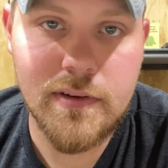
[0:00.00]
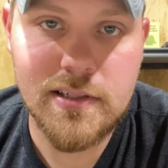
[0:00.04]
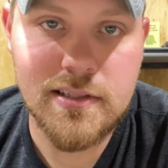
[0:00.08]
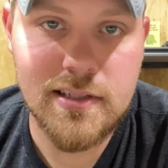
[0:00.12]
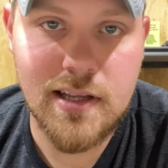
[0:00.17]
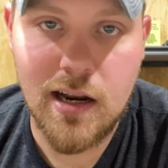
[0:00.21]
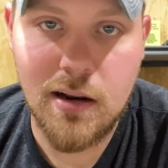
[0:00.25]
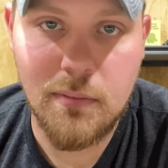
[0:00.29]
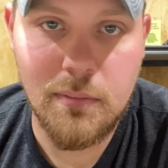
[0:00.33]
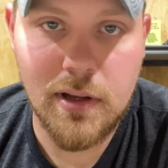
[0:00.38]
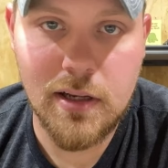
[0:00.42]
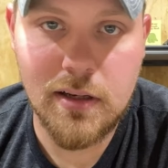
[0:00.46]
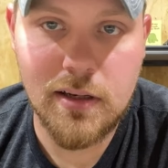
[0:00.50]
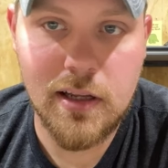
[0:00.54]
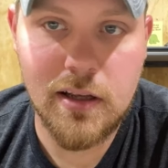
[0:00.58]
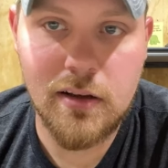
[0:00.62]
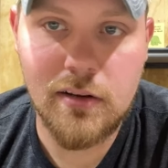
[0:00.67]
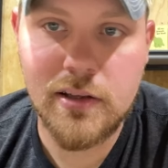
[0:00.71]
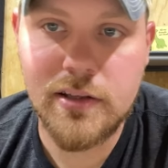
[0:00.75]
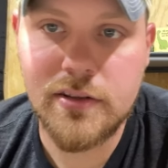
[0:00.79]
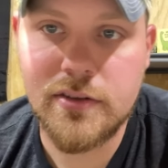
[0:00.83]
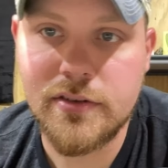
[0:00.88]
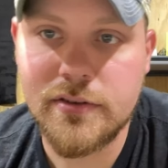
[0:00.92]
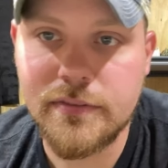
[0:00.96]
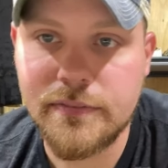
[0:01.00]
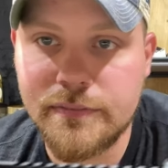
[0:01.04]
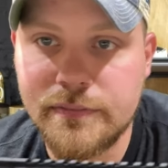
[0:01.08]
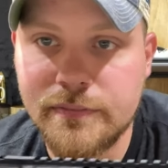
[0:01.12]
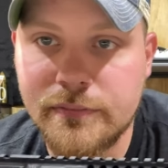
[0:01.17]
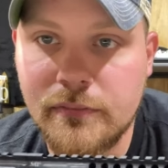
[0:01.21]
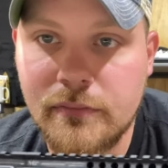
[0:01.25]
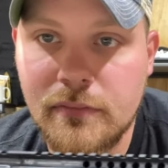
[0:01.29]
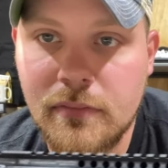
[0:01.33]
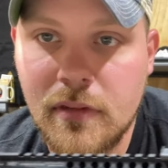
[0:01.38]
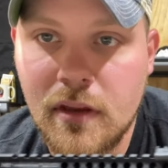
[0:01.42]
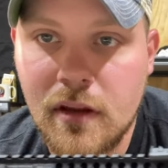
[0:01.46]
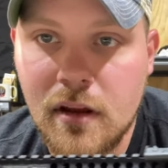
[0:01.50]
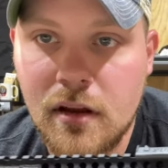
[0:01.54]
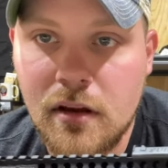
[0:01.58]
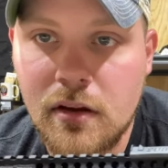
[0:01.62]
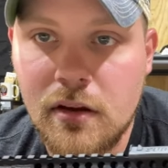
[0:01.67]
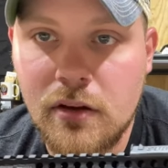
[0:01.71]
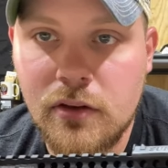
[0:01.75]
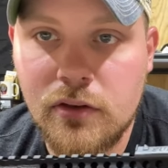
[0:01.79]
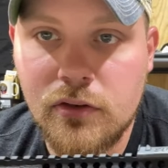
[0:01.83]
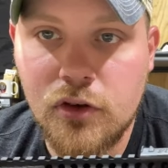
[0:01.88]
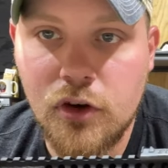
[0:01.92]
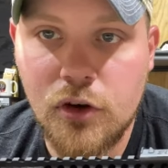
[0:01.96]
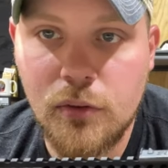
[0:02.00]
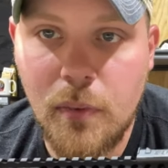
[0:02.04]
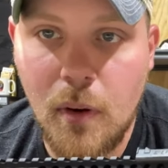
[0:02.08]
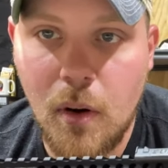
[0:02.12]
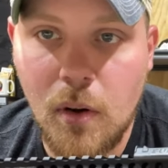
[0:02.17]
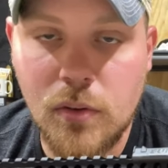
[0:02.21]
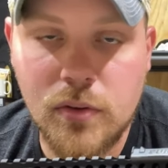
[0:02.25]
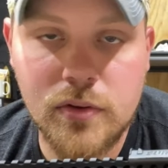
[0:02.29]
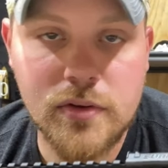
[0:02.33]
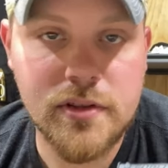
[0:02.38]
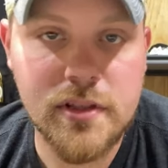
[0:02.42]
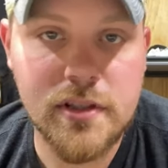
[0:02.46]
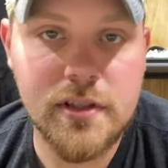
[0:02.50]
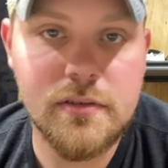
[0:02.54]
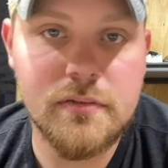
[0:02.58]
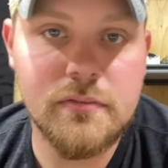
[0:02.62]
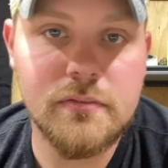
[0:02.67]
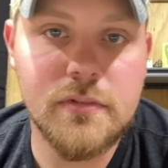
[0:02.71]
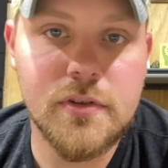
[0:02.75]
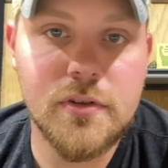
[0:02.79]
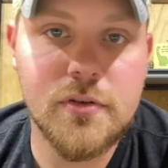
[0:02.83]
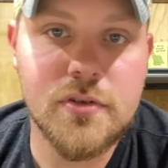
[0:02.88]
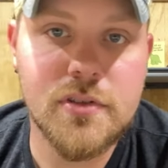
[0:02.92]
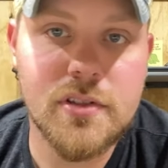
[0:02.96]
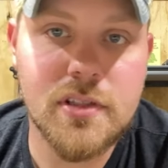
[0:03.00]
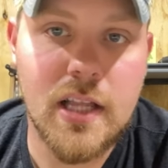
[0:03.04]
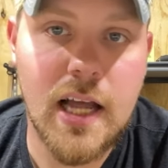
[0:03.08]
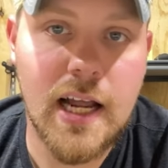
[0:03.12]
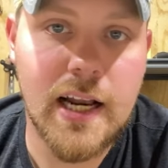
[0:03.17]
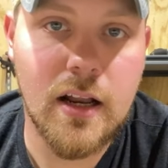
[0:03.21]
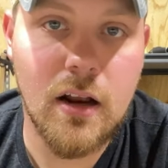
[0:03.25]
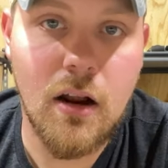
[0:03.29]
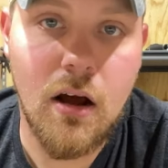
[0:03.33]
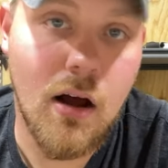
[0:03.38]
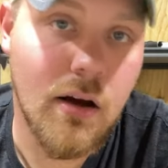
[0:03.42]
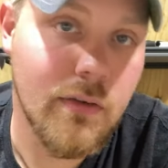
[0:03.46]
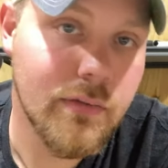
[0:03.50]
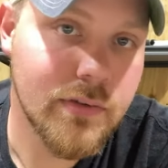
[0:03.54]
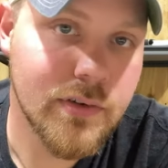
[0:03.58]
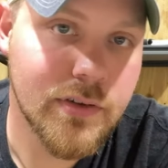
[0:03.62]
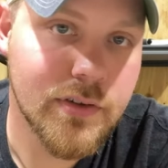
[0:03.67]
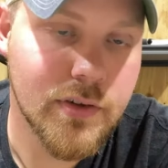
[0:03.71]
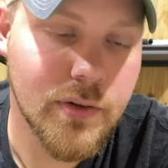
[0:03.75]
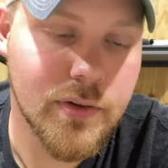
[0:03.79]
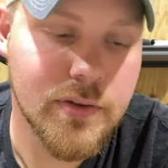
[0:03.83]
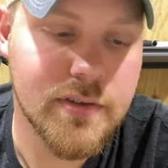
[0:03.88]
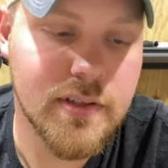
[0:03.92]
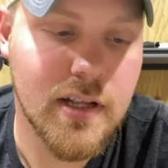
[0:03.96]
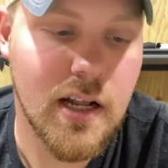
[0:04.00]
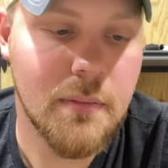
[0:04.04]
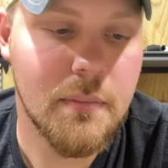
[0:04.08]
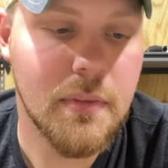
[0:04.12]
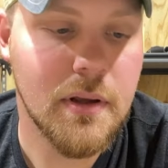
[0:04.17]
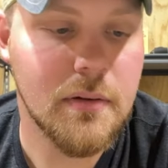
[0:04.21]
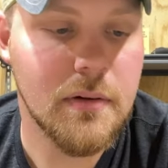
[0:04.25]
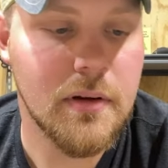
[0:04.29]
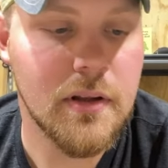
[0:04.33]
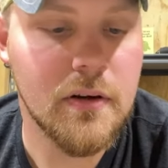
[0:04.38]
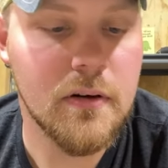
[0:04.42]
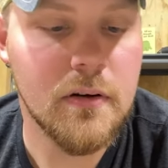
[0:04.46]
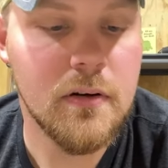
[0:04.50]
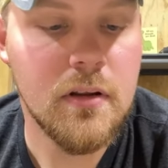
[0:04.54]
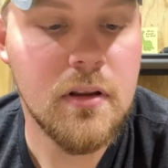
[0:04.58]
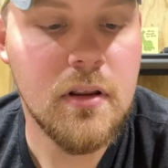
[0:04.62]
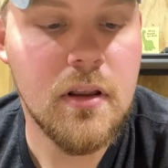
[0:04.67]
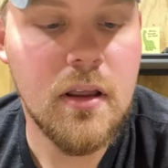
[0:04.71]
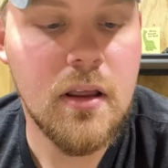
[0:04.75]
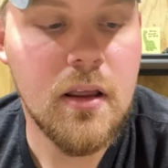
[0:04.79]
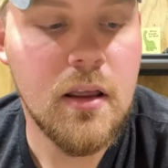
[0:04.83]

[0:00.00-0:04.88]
It's not a big deal. It's 2 bolts and you slide it off, so it's not a big deal.